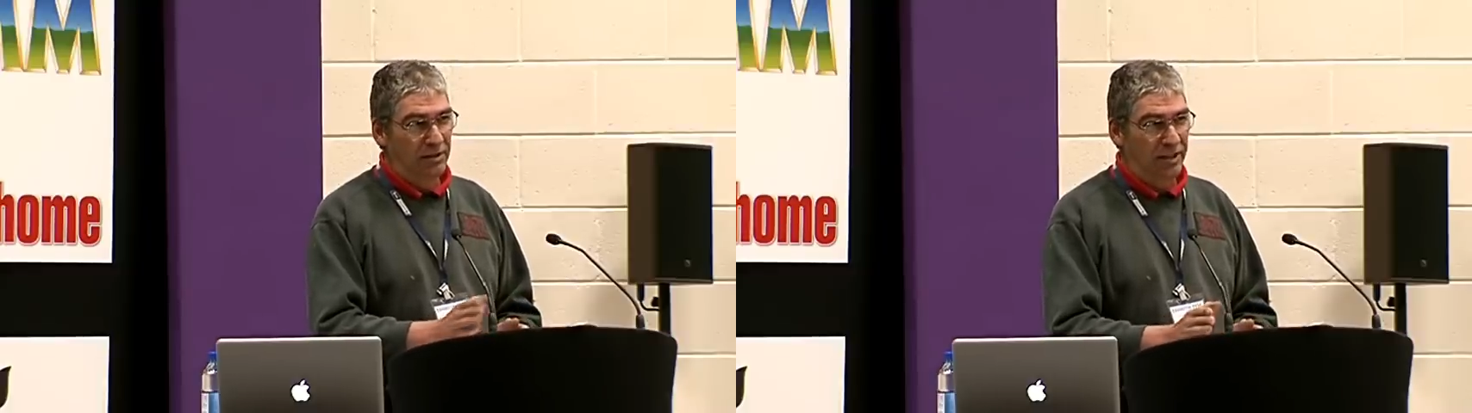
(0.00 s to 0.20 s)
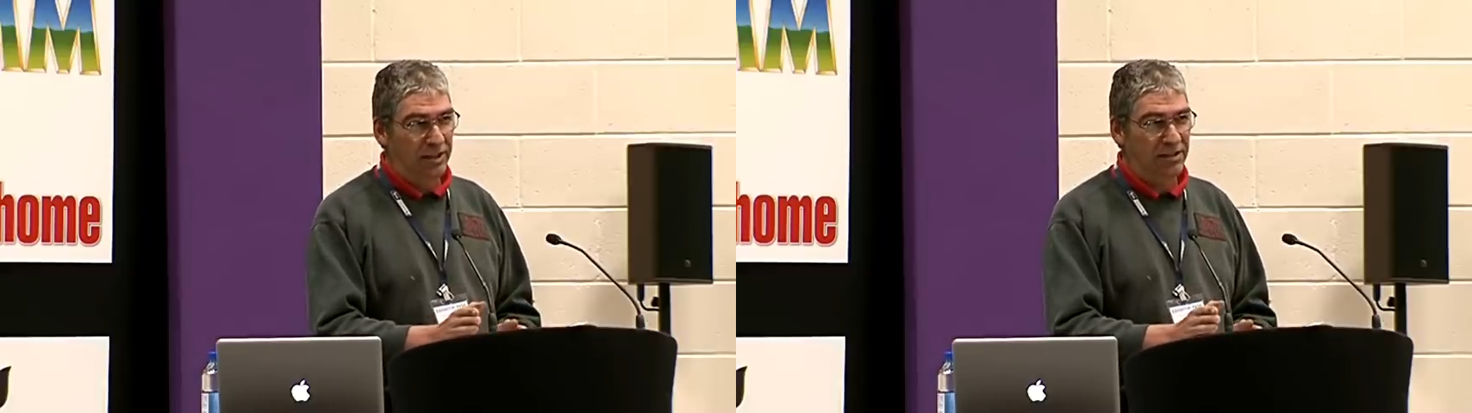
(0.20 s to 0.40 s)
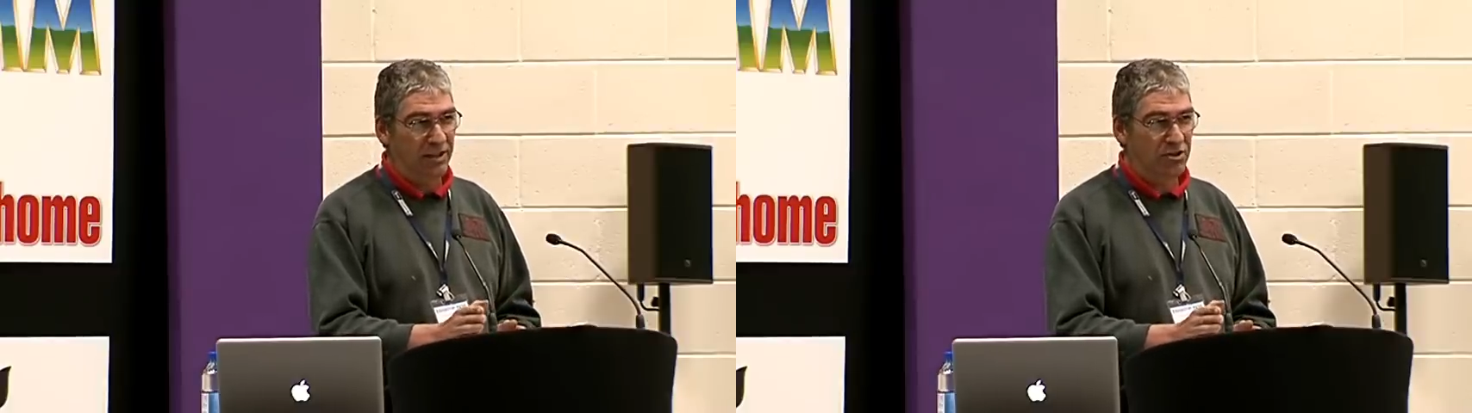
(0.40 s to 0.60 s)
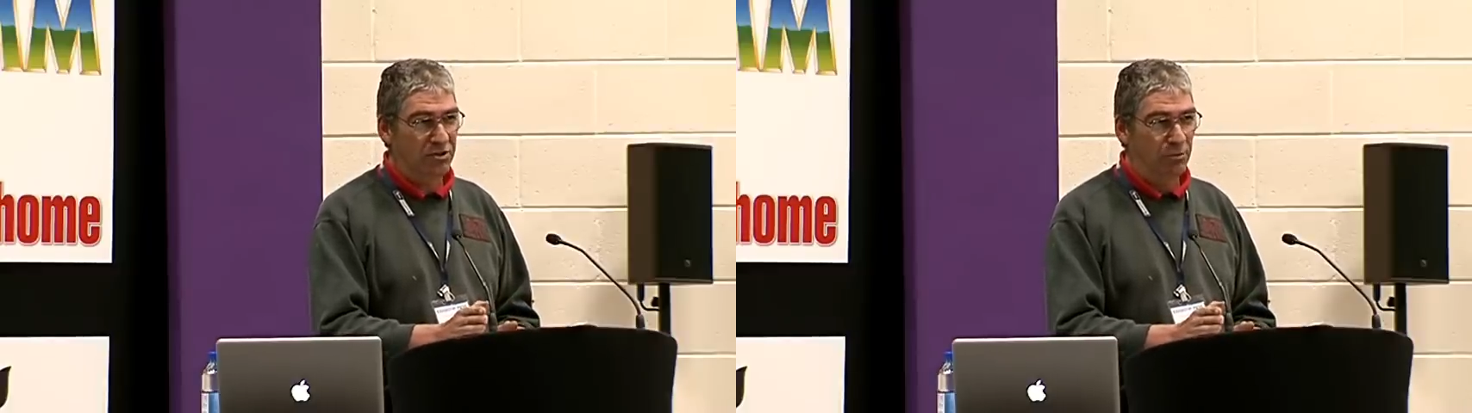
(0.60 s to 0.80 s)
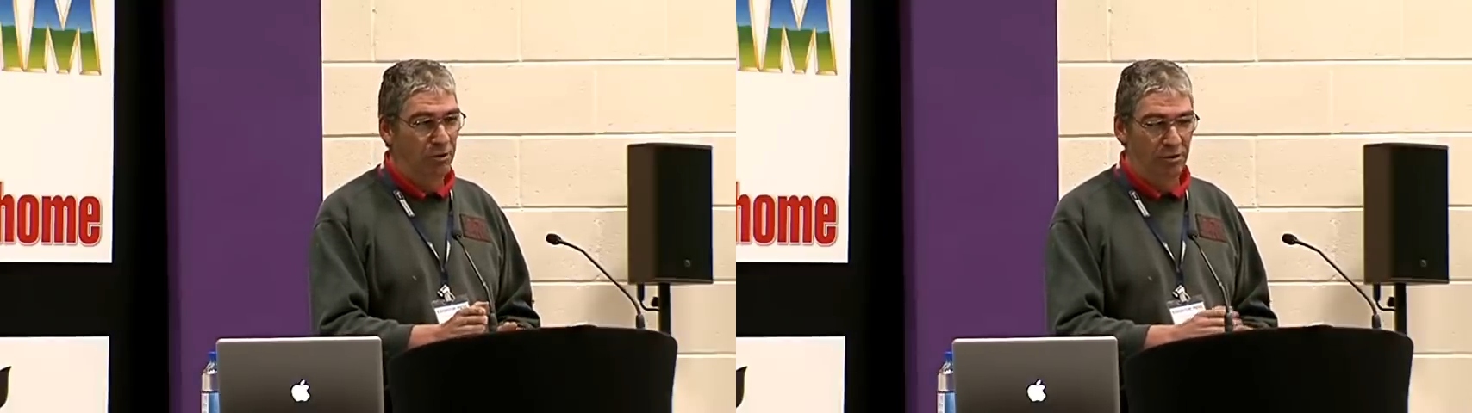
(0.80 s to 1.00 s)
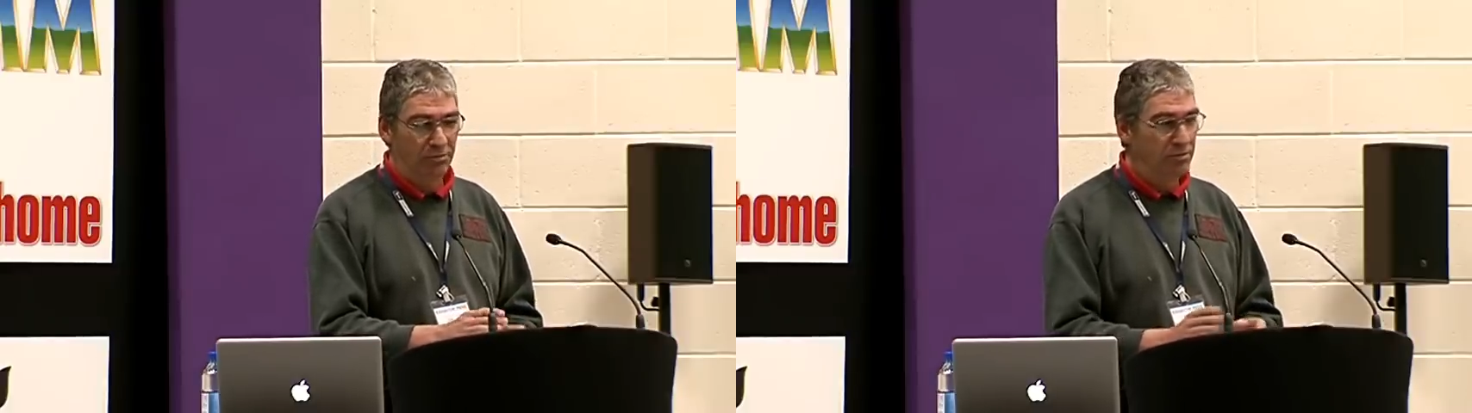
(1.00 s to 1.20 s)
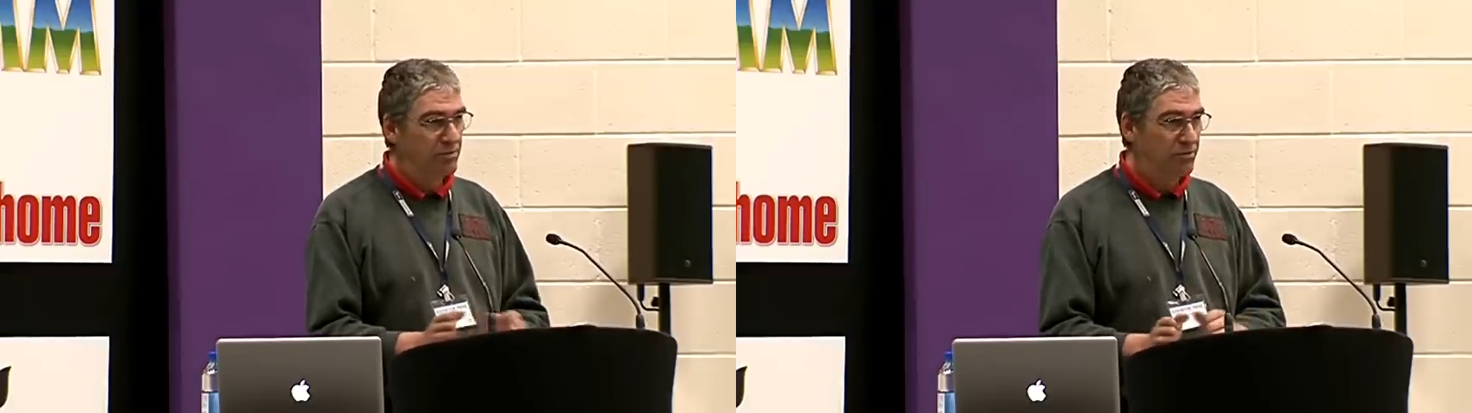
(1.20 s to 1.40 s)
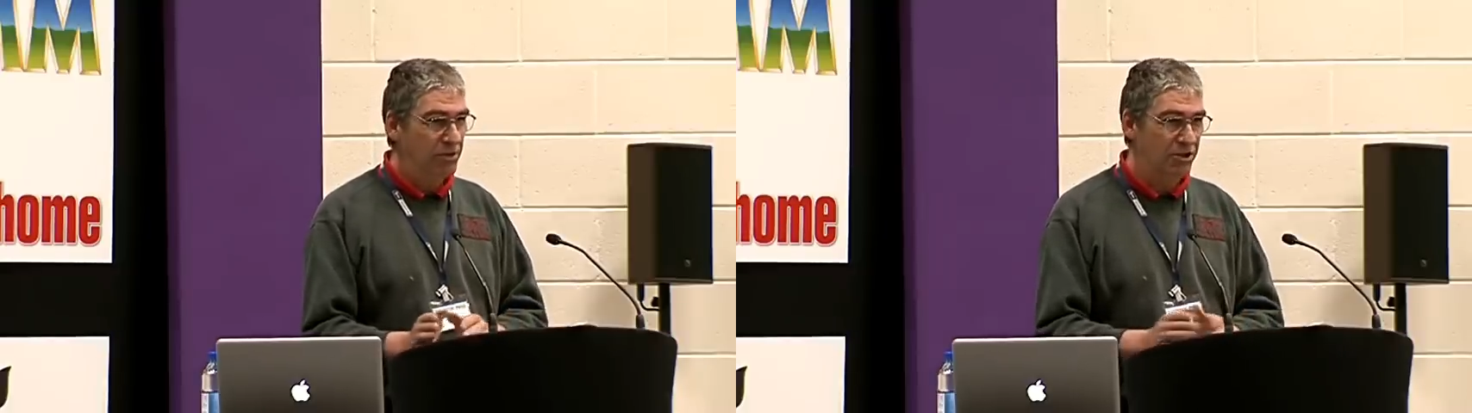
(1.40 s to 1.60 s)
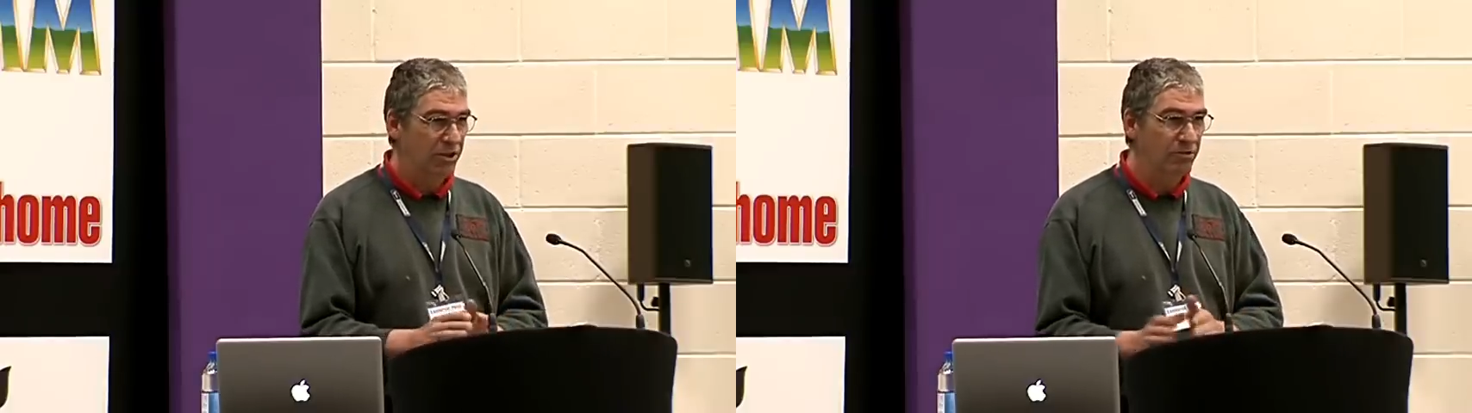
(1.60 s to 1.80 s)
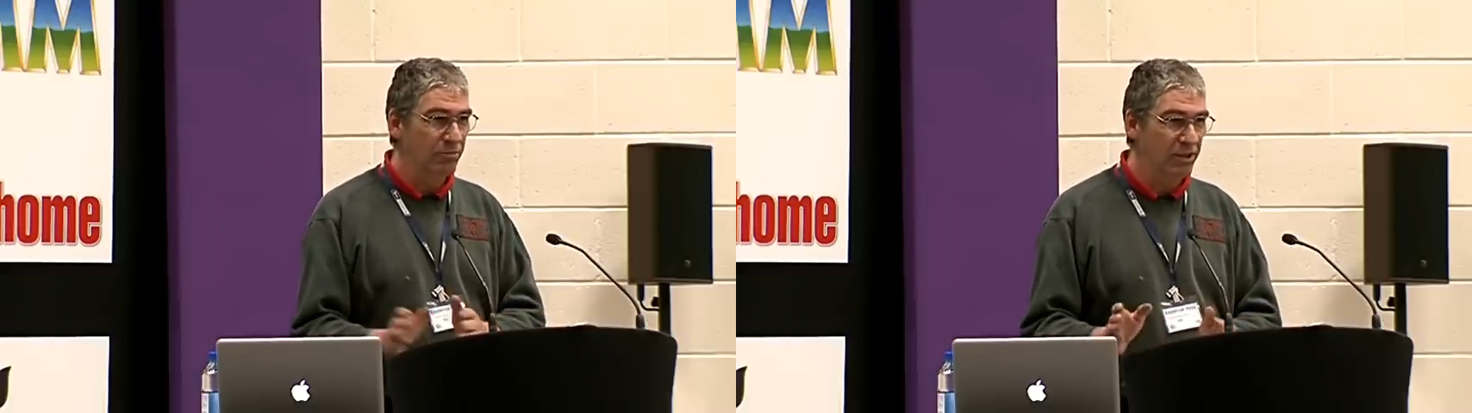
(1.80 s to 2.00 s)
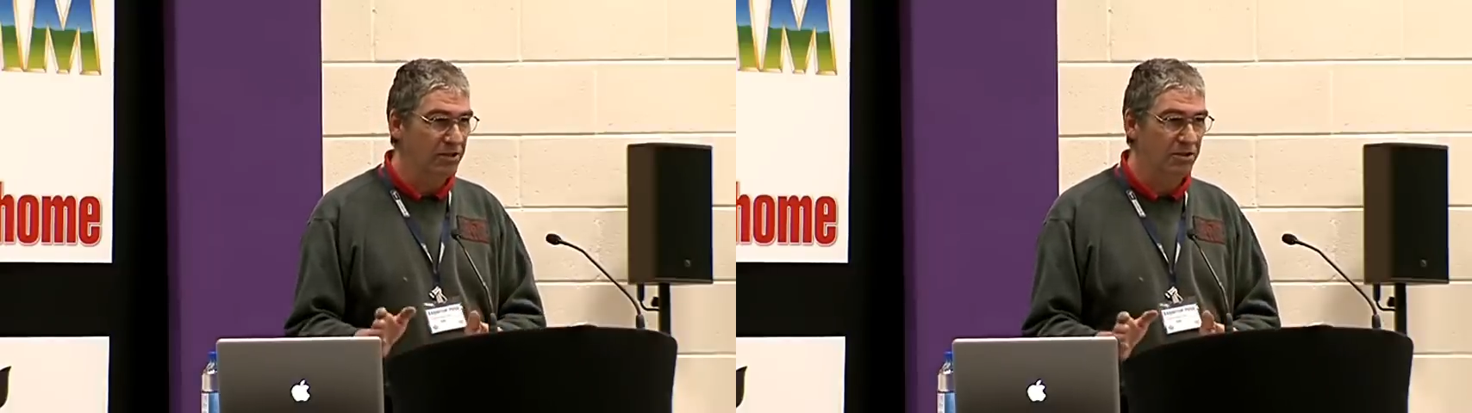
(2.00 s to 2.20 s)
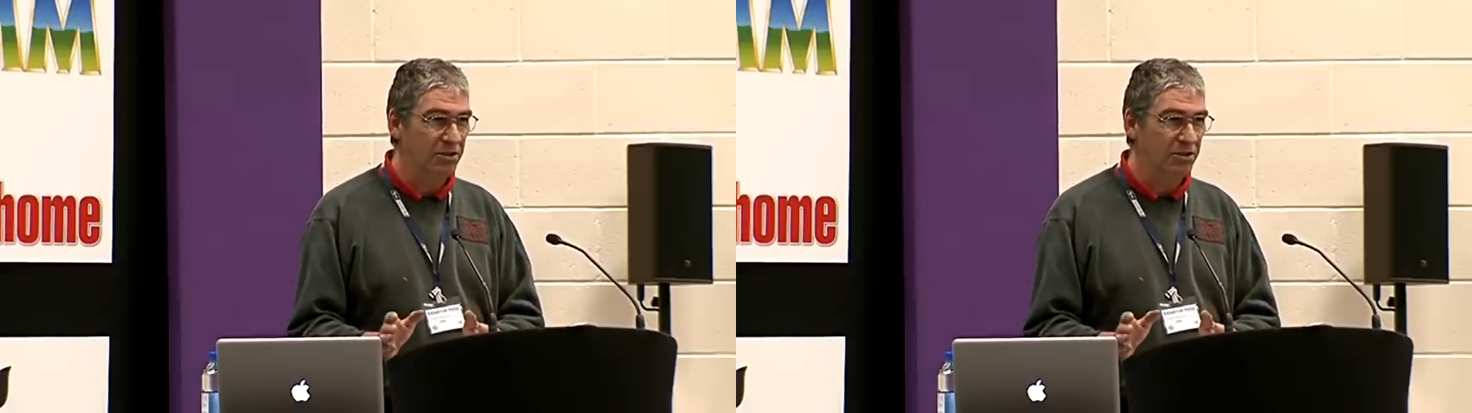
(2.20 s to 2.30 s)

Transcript: hit Astra 1, your signal meter's